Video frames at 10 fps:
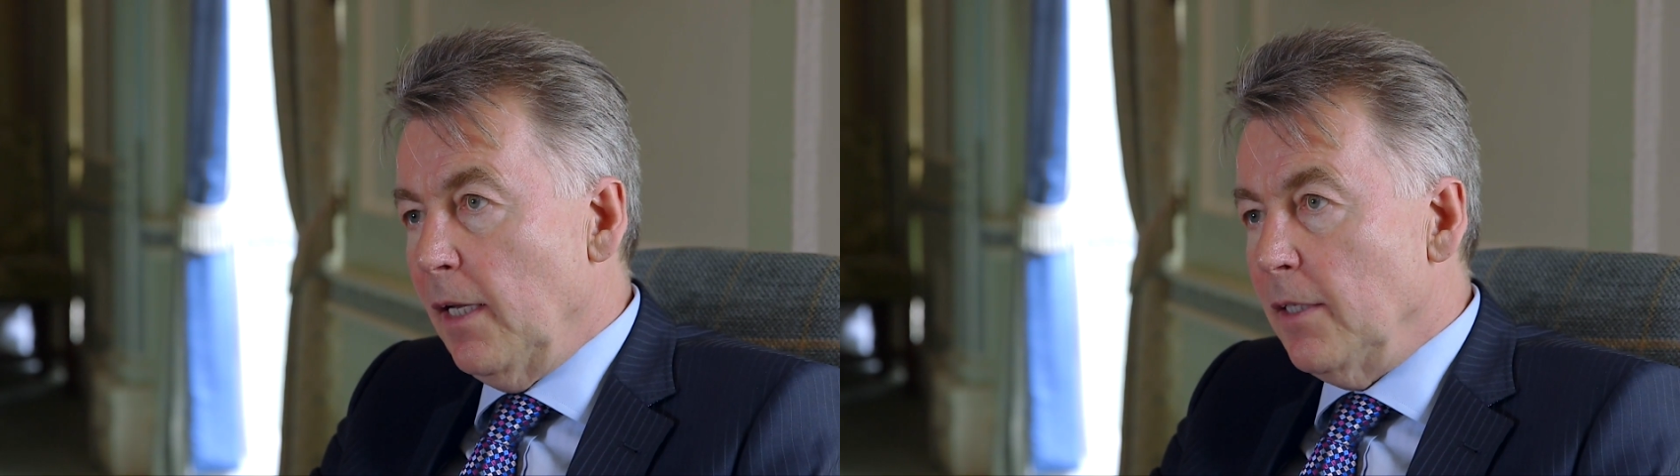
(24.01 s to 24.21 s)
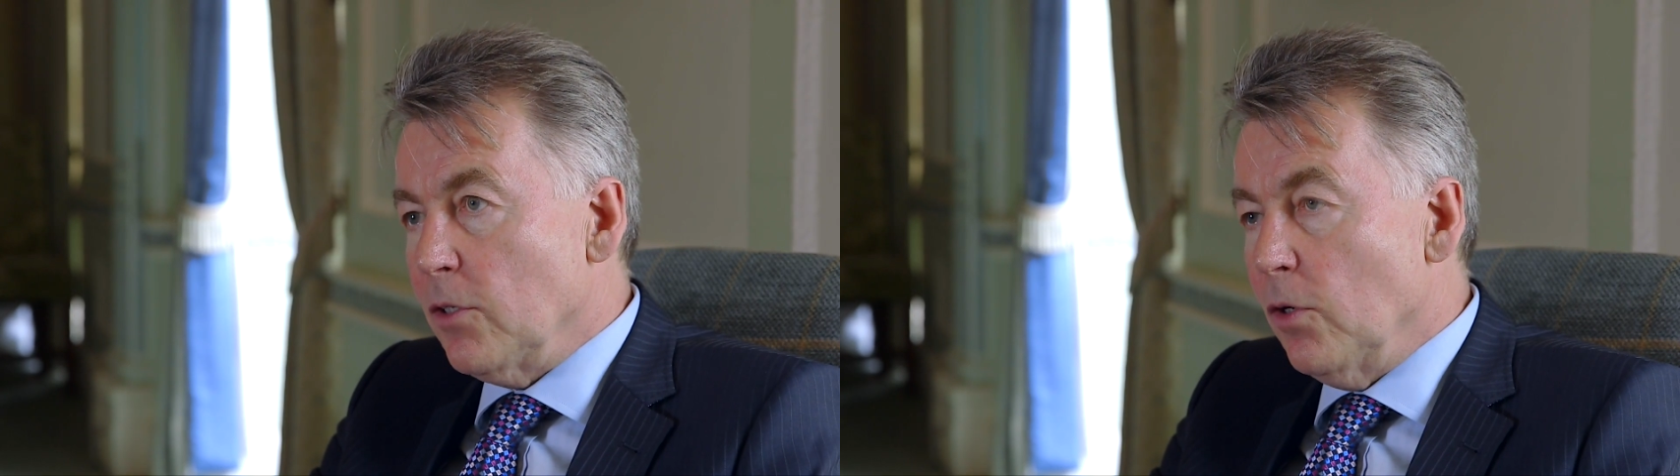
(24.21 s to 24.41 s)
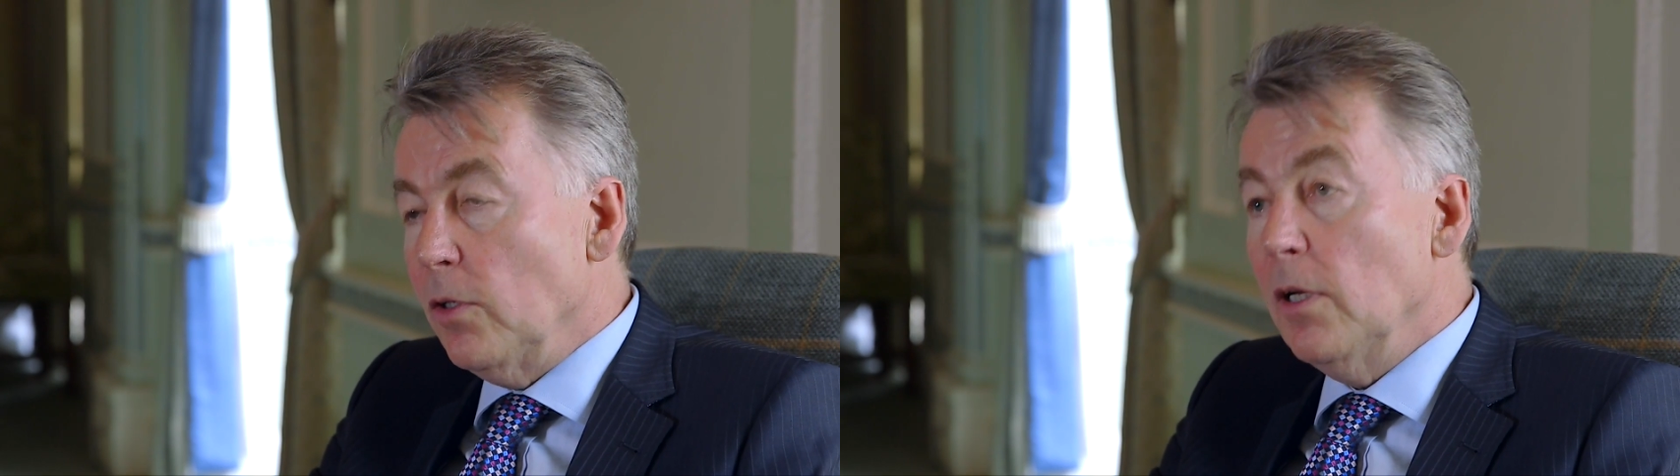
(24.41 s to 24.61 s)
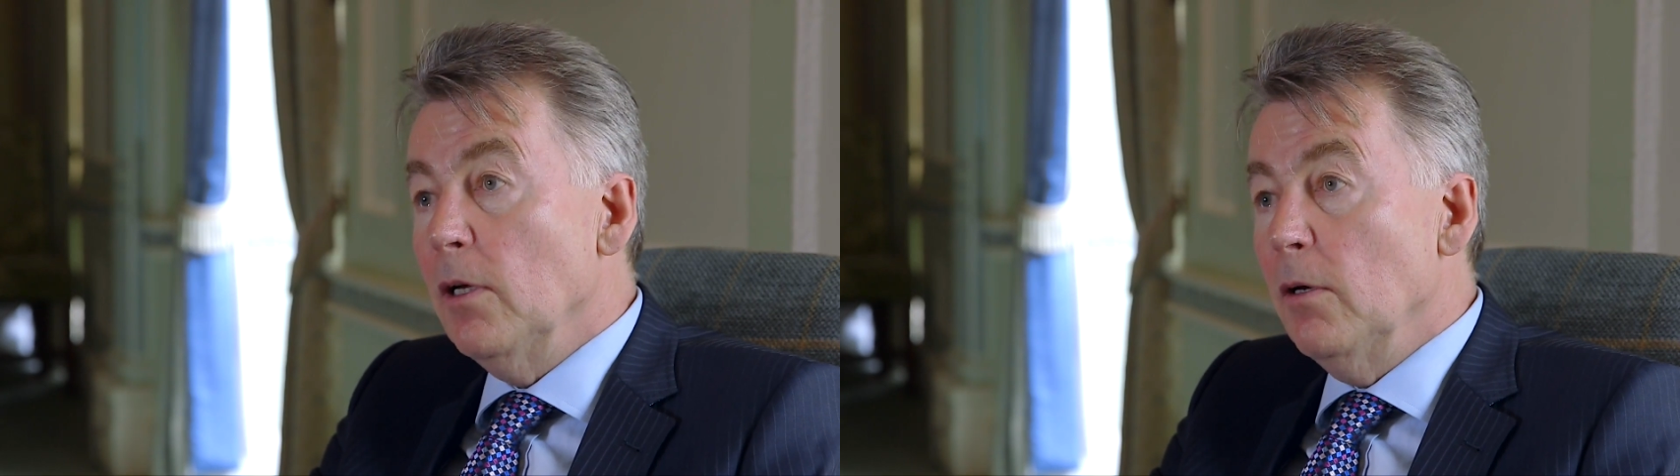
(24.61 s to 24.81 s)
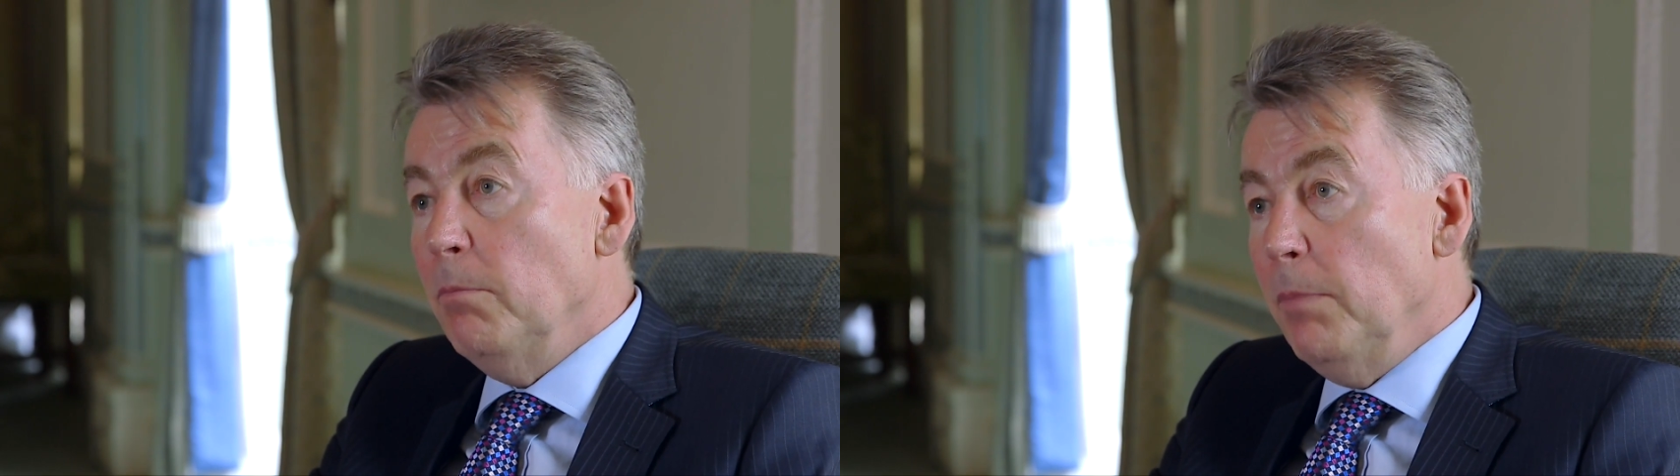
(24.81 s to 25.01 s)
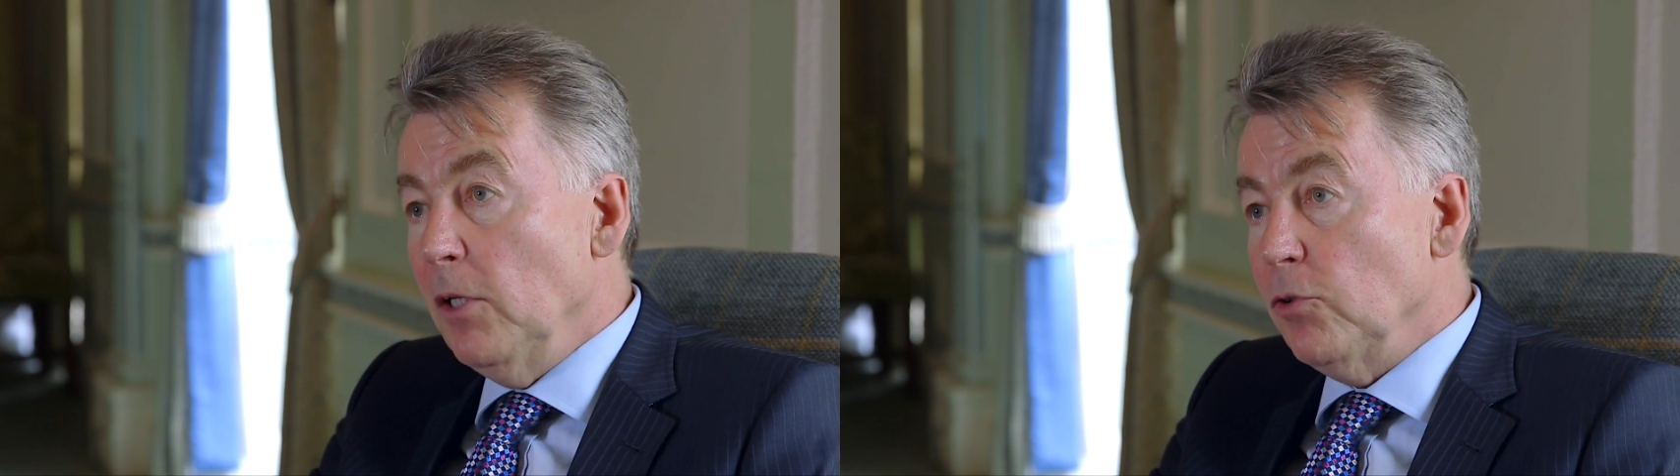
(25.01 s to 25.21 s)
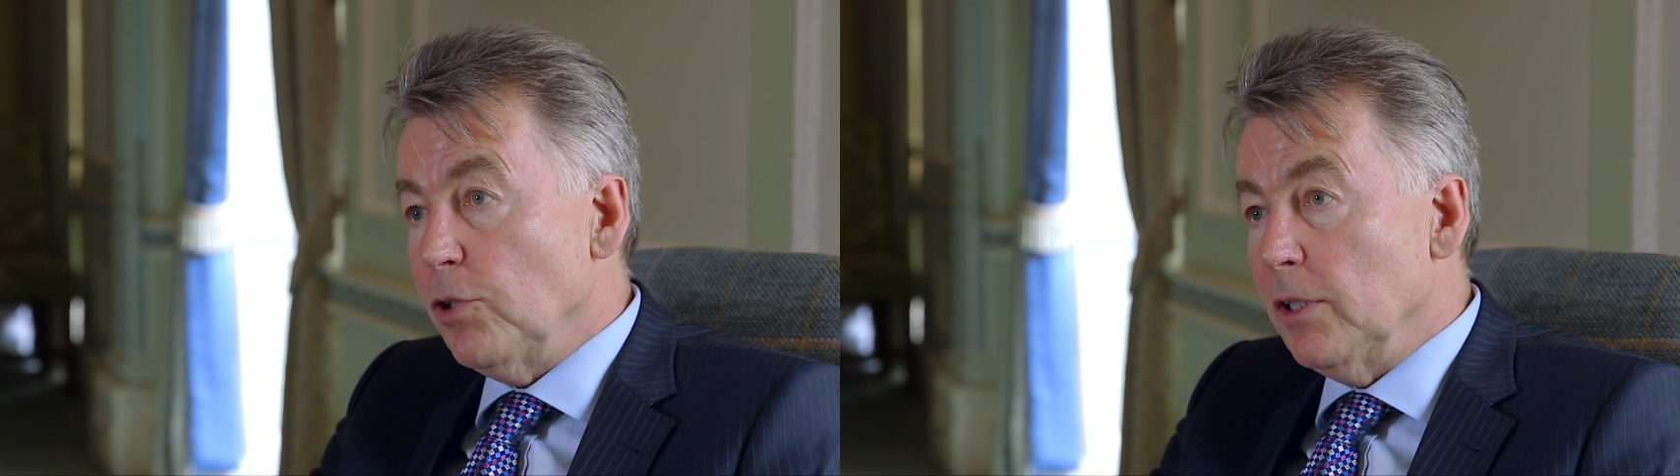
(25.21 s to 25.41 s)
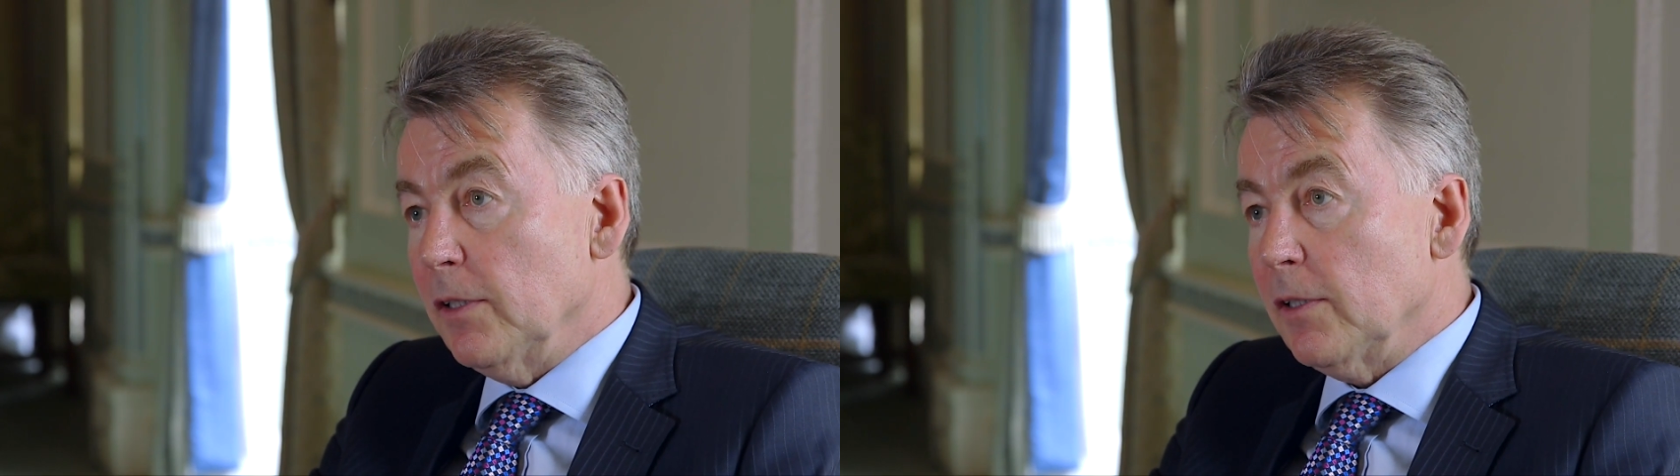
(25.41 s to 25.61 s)
lens on,
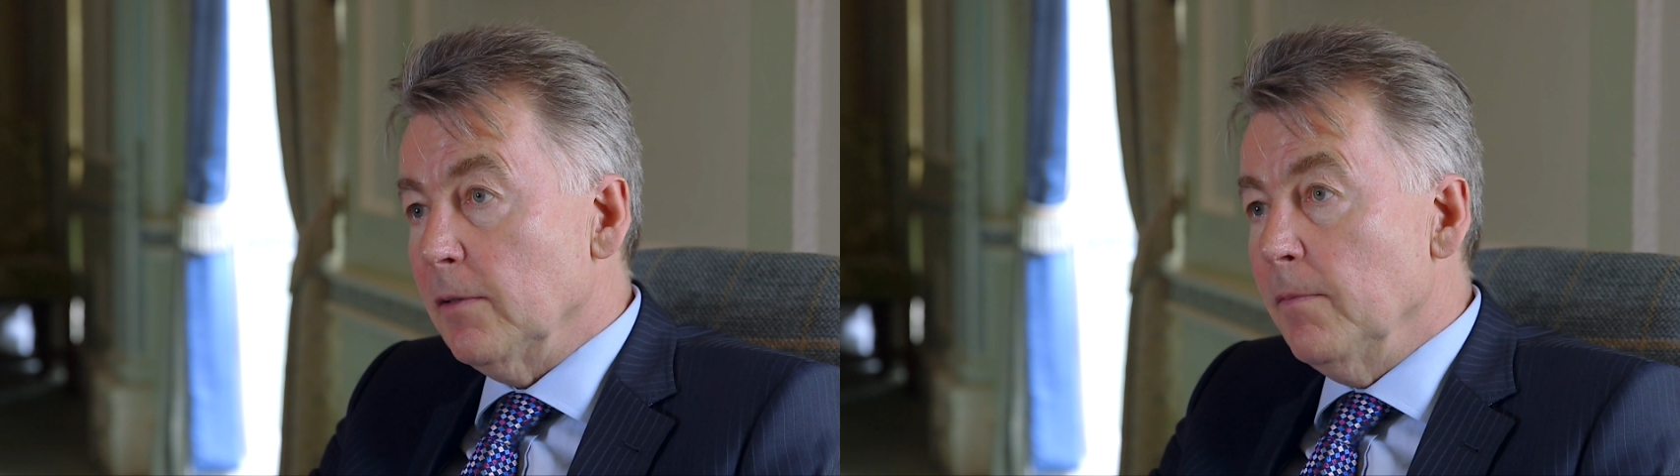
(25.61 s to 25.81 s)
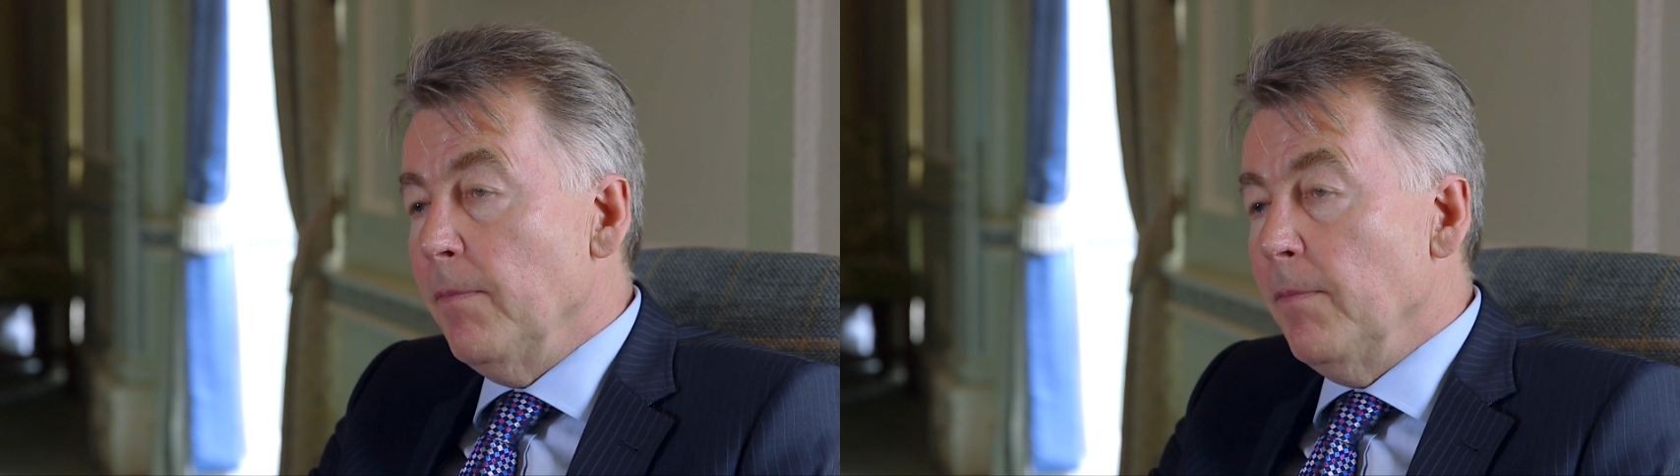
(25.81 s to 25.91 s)
bulges.